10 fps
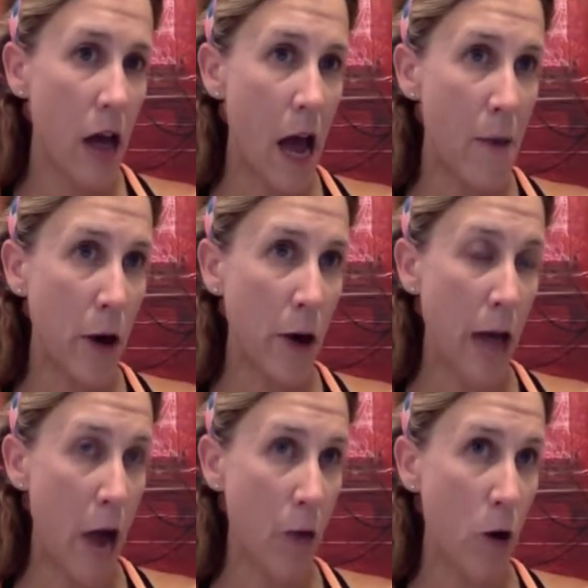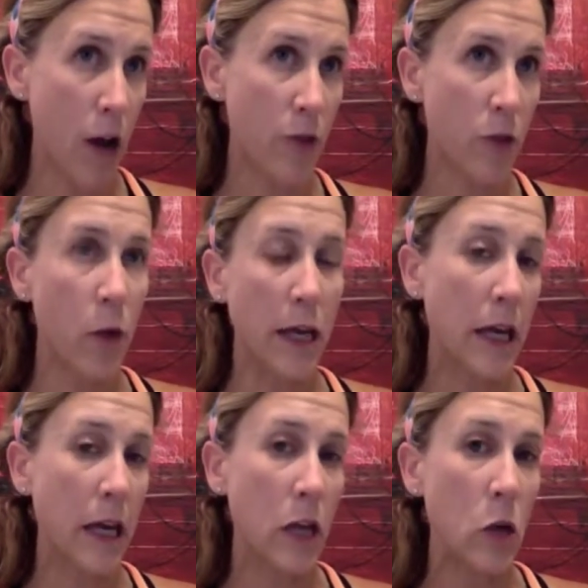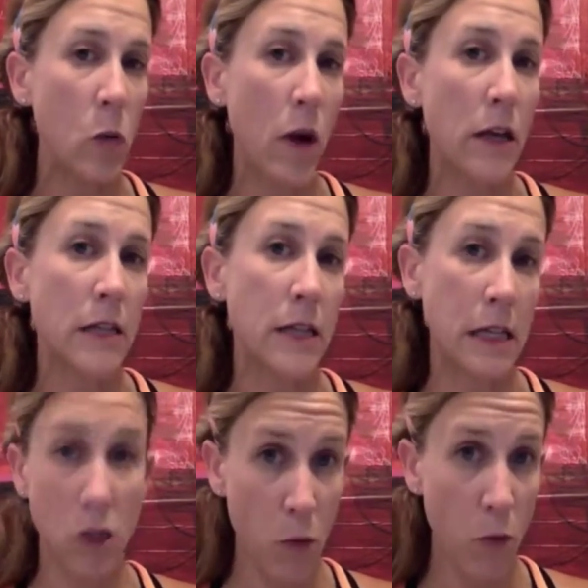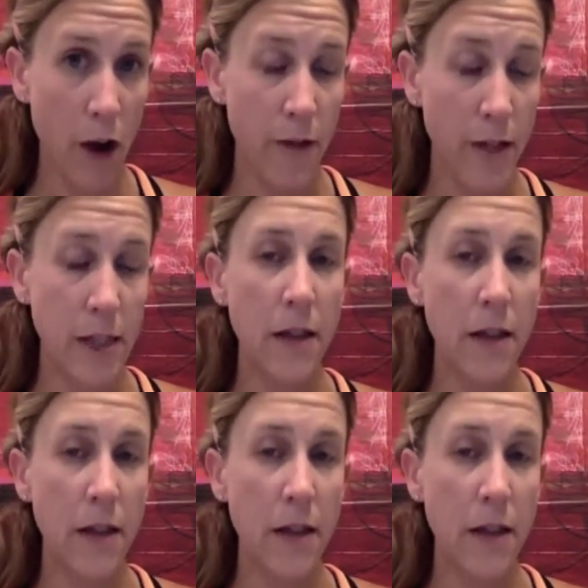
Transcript: about an hour after waking, you wanted to eat your breakfast,